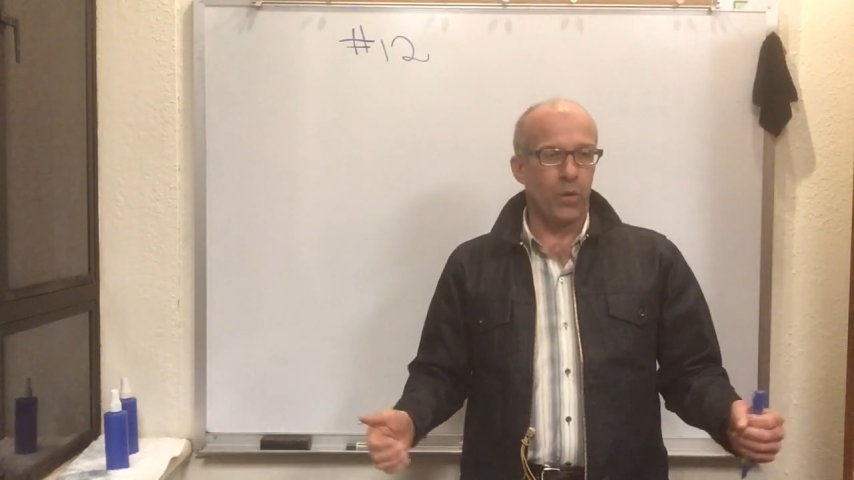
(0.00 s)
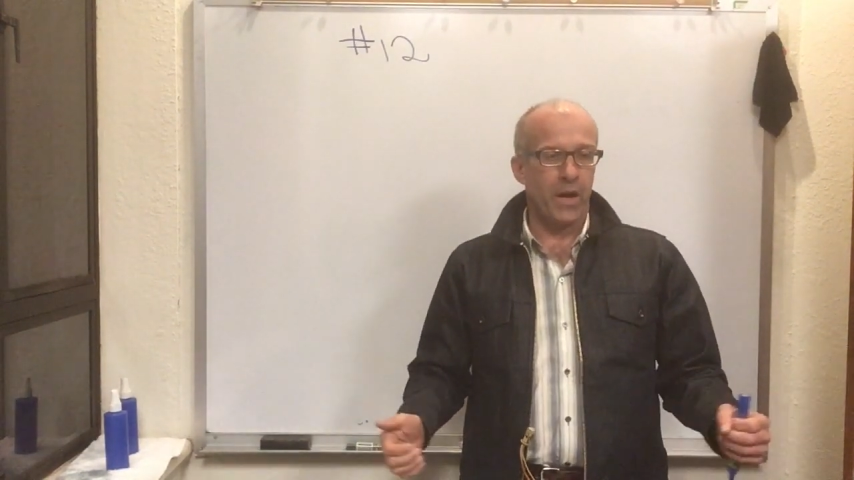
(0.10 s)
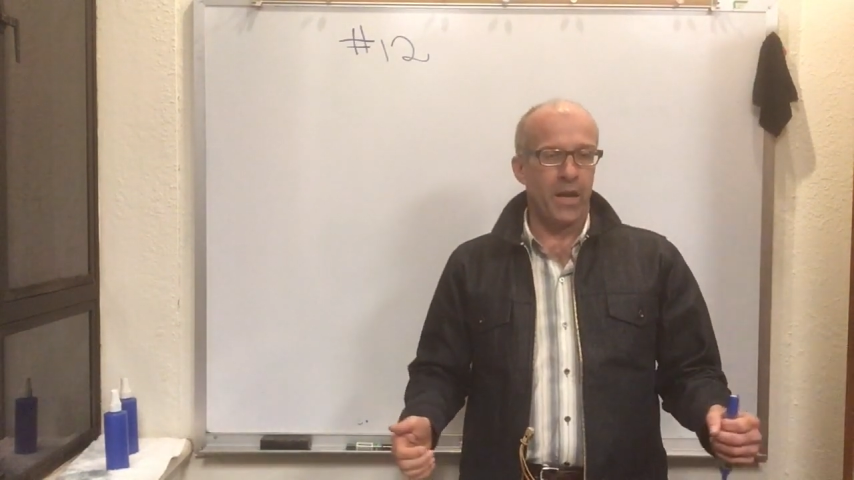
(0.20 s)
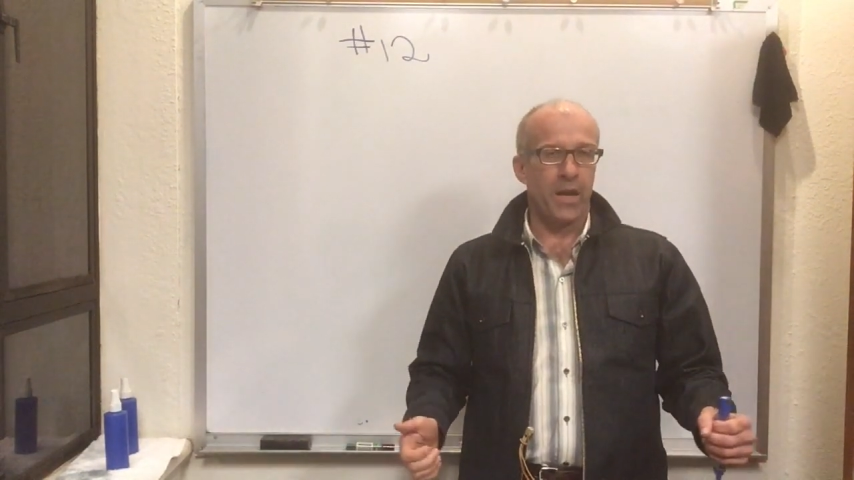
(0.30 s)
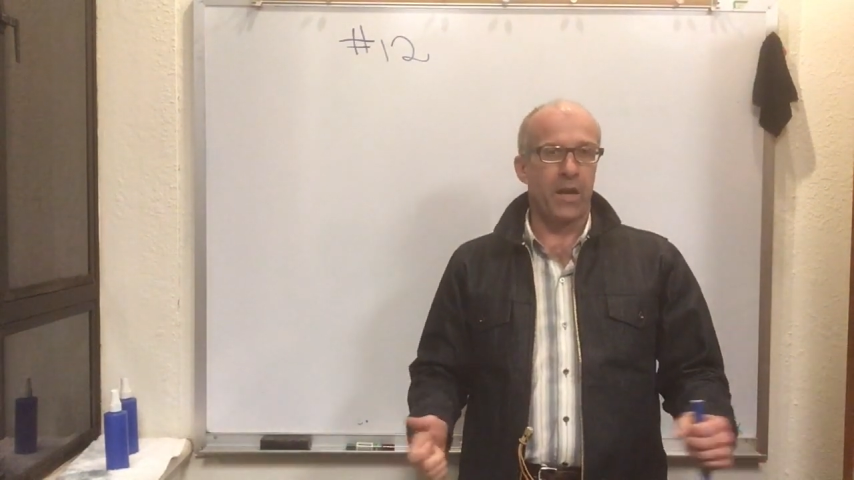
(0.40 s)

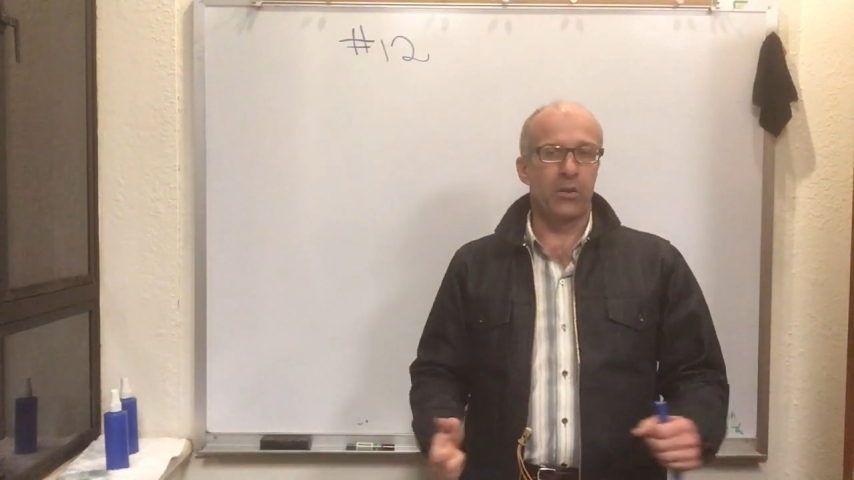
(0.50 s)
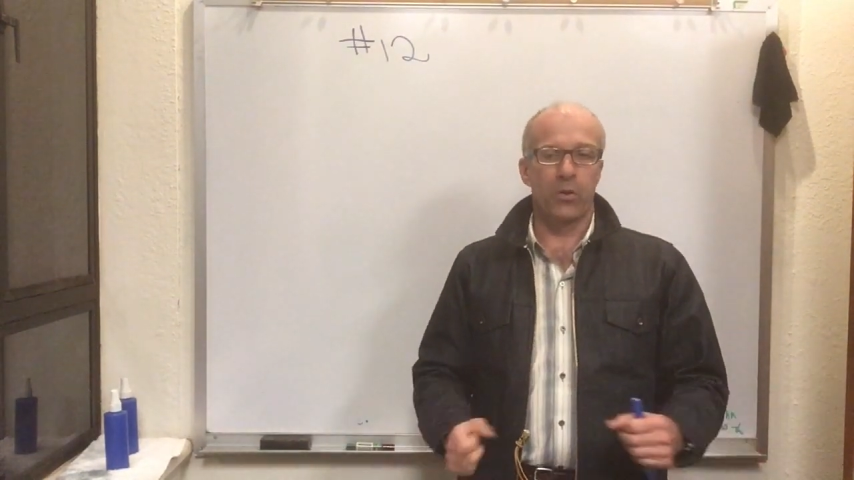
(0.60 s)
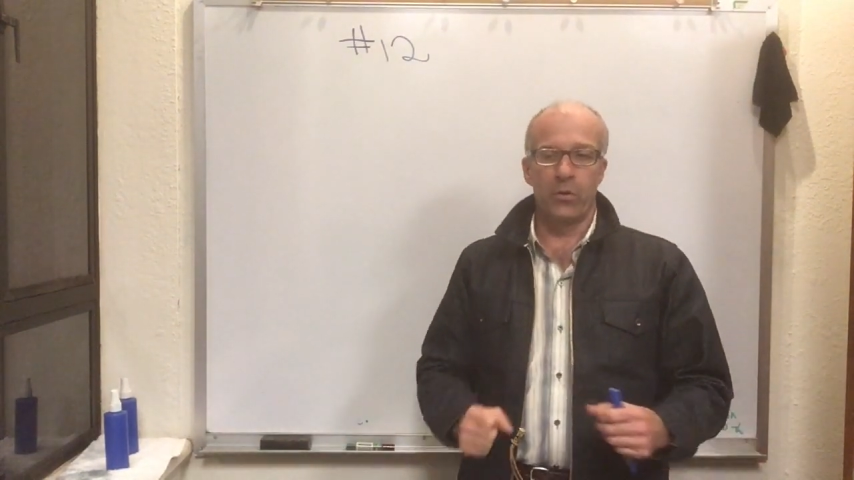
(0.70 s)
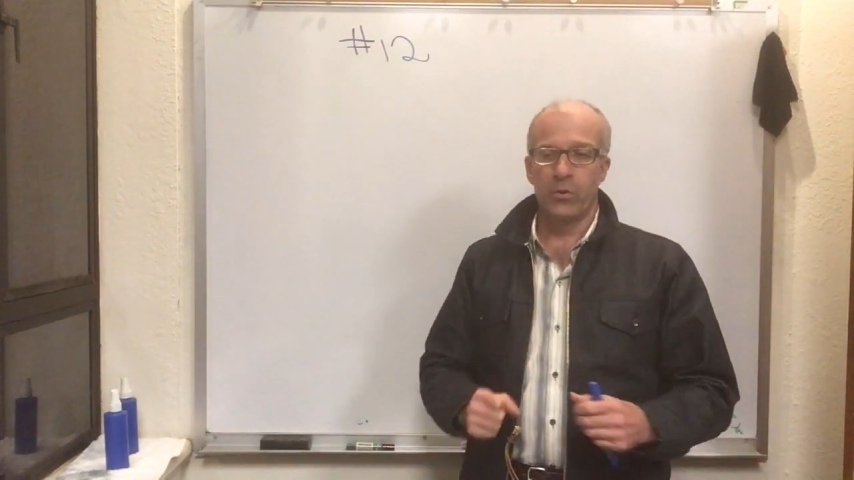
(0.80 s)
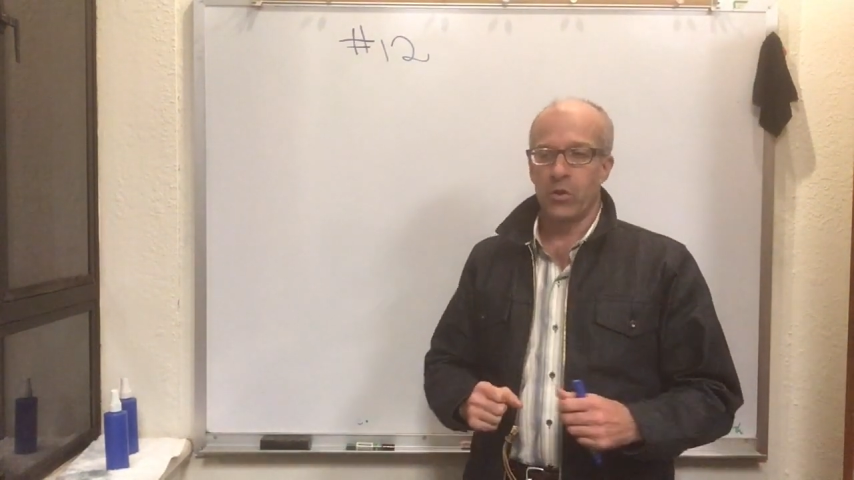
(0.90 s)
way and
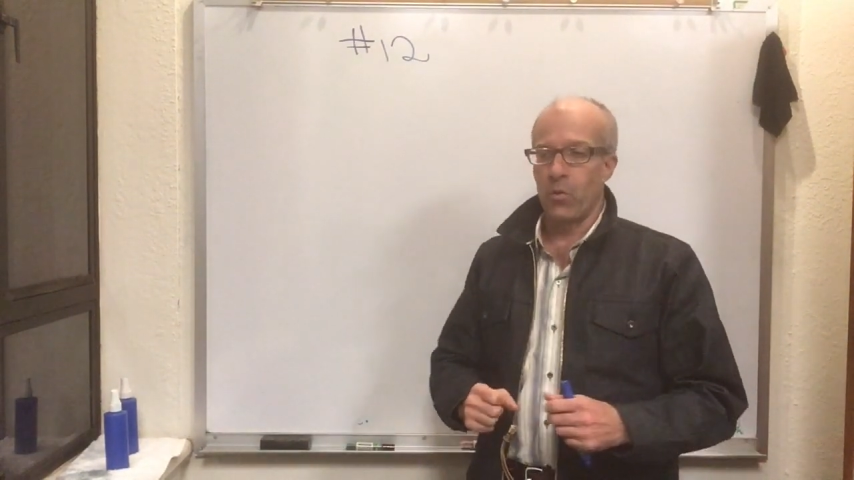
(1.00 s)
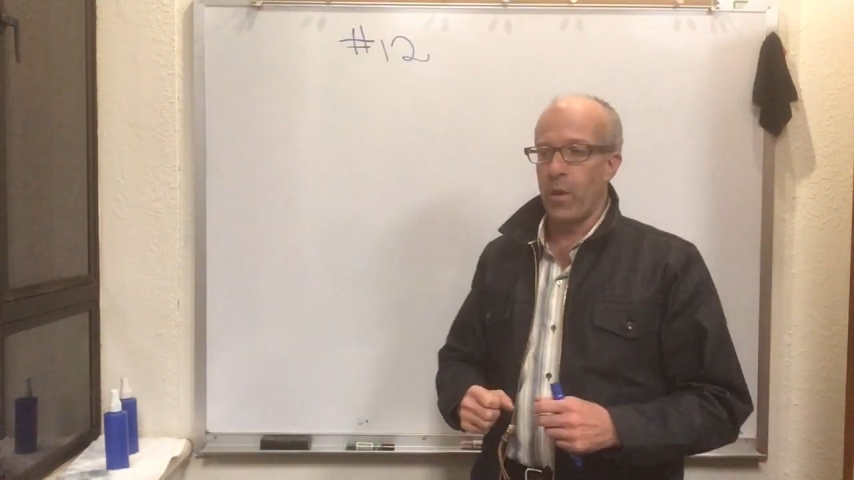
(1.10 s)
told you